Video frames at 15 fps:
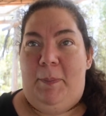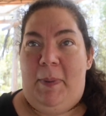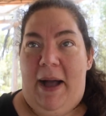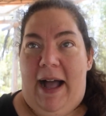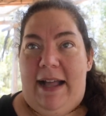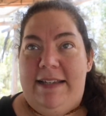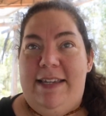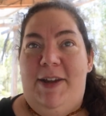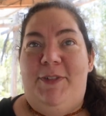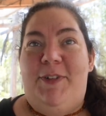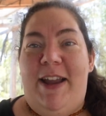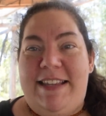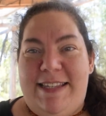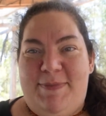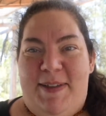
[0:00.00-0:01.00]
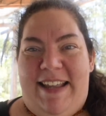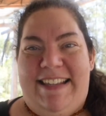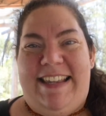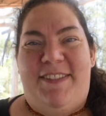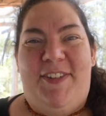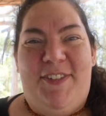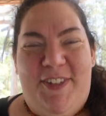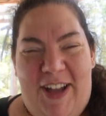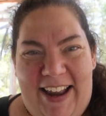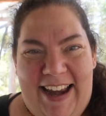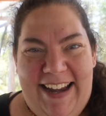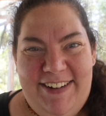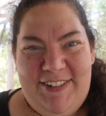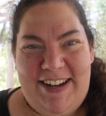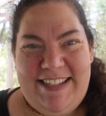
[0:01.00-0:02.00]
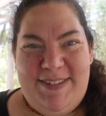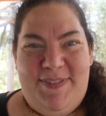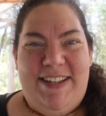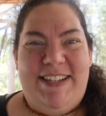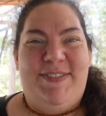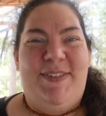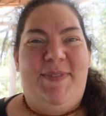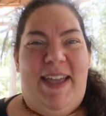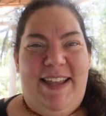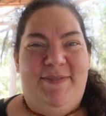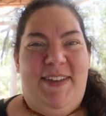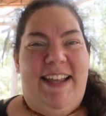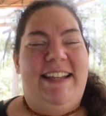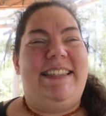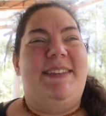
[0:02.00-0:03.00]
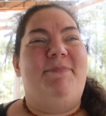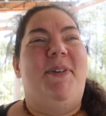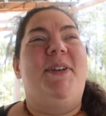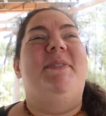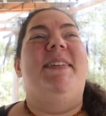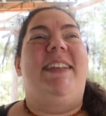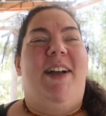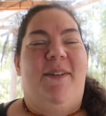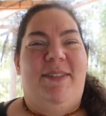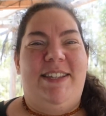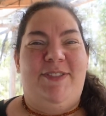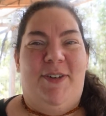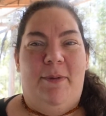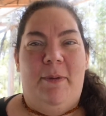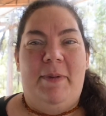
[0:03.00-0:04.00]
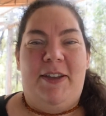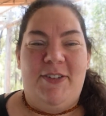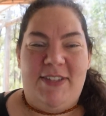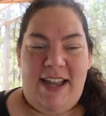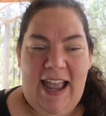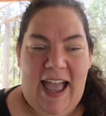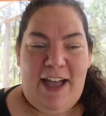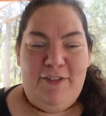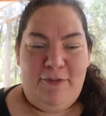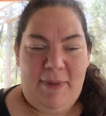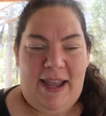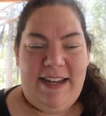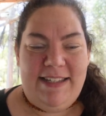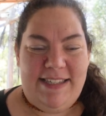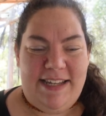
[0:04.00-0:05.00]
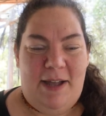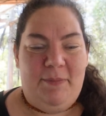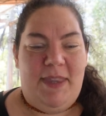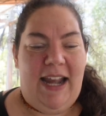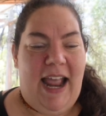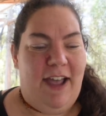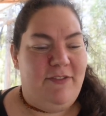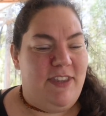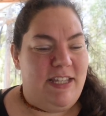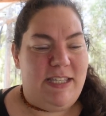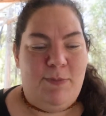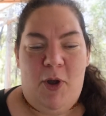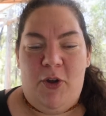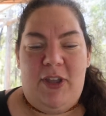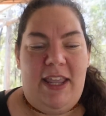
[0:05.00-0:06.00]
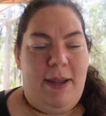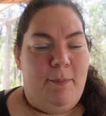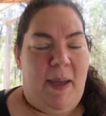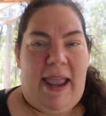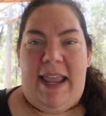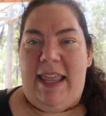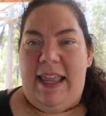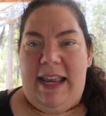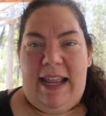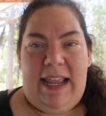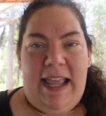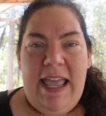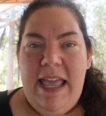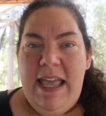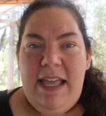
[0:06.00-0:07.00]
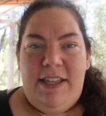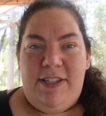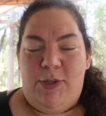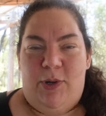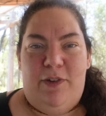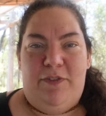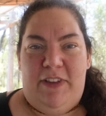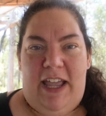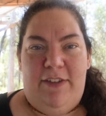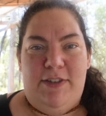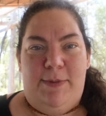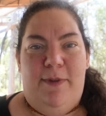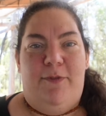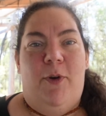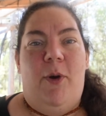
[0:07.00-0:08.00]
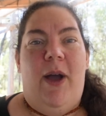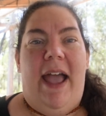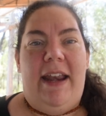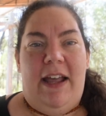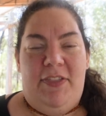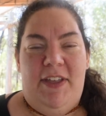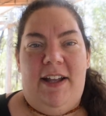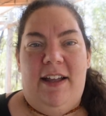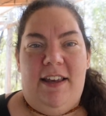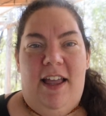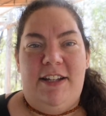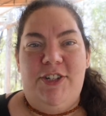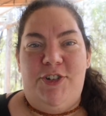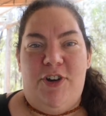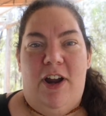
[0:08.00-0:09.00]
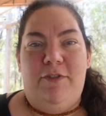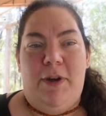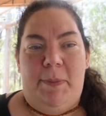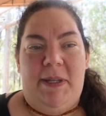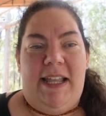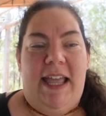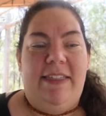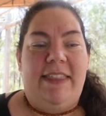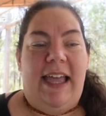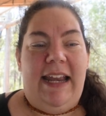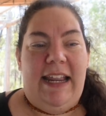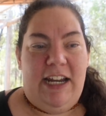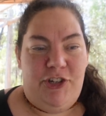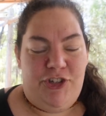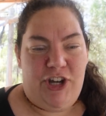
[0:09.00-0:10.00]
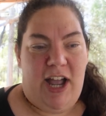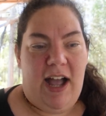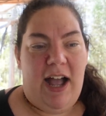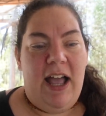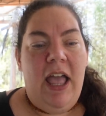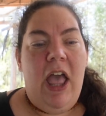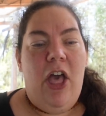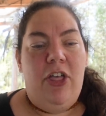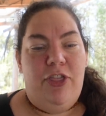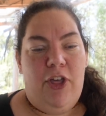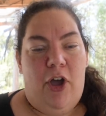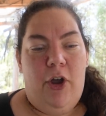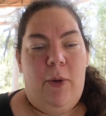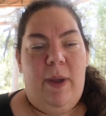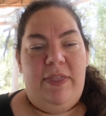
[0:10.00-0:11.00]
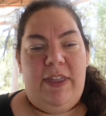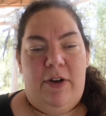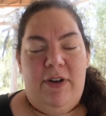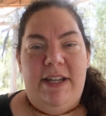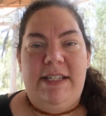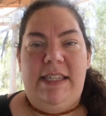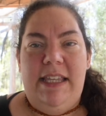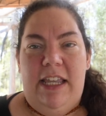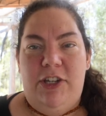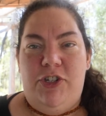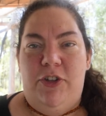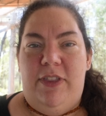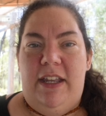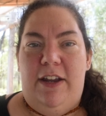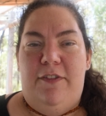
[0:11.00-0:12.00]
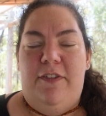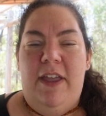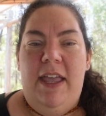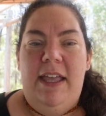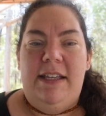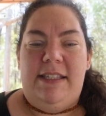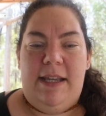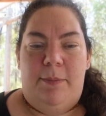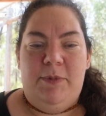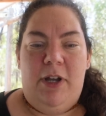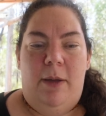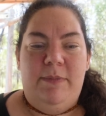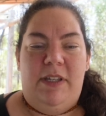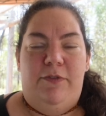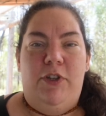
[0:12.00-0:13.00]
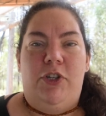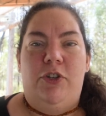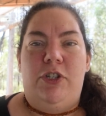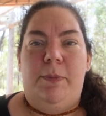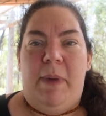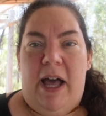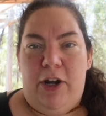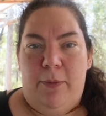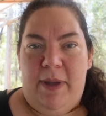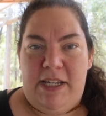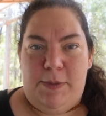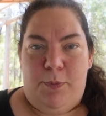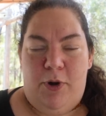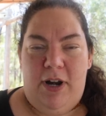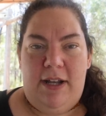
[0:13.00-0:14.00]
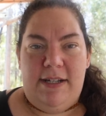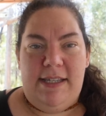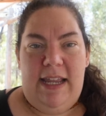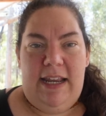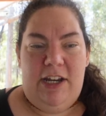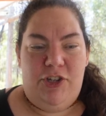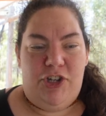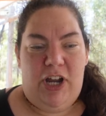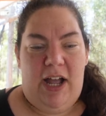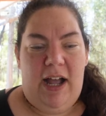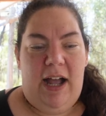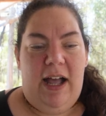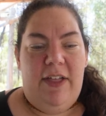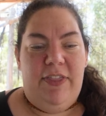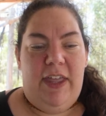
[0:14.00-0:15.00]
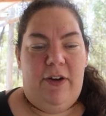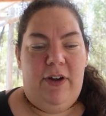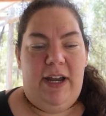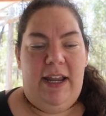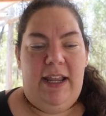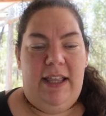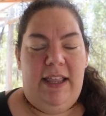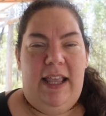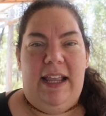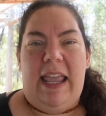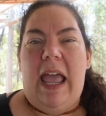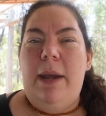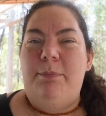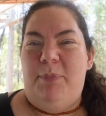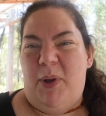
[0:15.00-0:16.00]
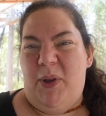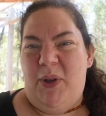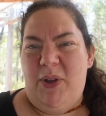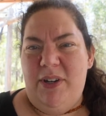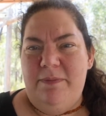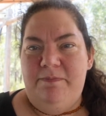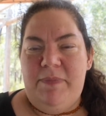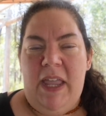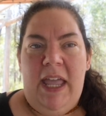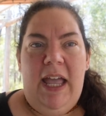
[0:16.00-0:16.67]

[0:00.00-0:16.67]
But recipes, if you've got any recipes for baked beans, then put them in the comments for me because I have made some that have the smoky, bacony sort of flavors before, and I think I'd like to try and replicate that in a jar. Though there is the issue that if sometimes if you do tomato-based products in a jar, there it, it can burn.